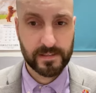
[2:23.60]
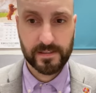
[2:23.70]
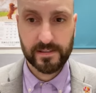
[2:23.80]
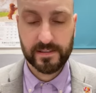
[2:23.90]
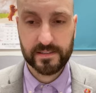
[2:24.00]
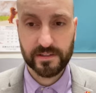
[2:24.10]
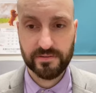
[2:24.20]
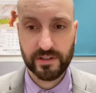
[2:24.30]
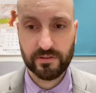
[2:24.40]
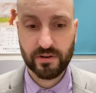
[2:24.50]
Like
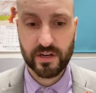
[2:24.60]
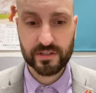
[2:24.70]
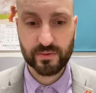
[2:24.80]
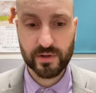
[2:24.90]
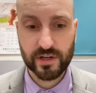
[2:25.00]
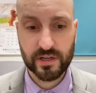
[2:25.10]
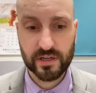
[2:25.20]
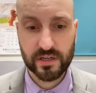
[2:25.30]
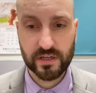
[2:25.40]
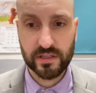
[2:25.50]
solving
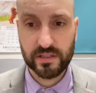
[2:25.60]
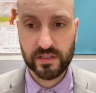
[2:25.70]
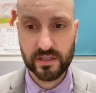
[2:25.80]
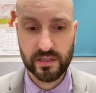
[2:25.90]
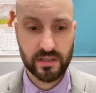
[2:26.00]
crosswords.